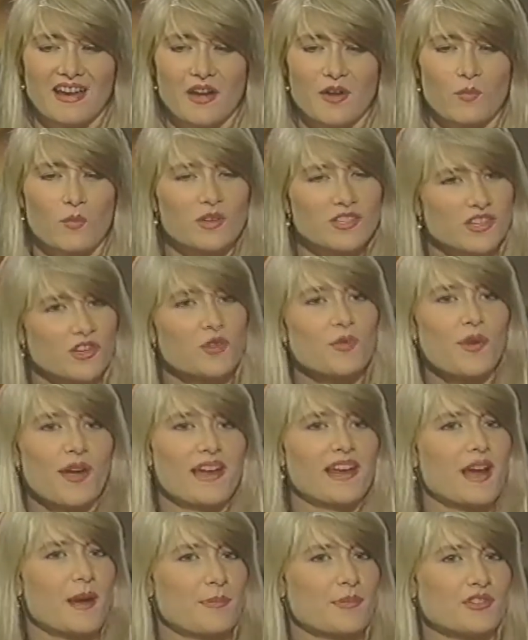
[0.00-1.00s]
was a
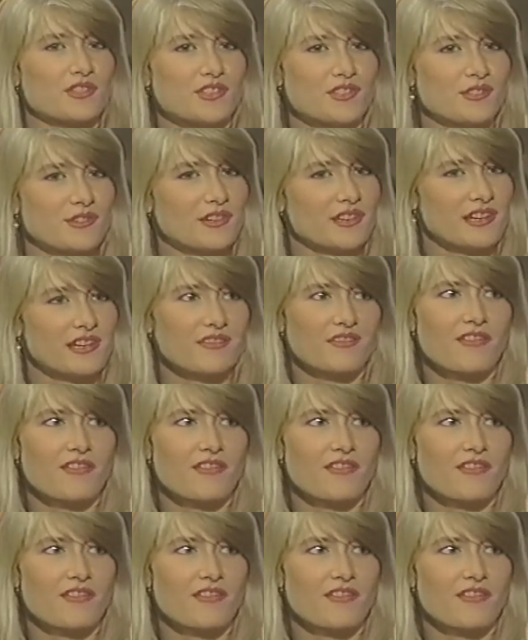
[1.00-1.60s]
great opportunity.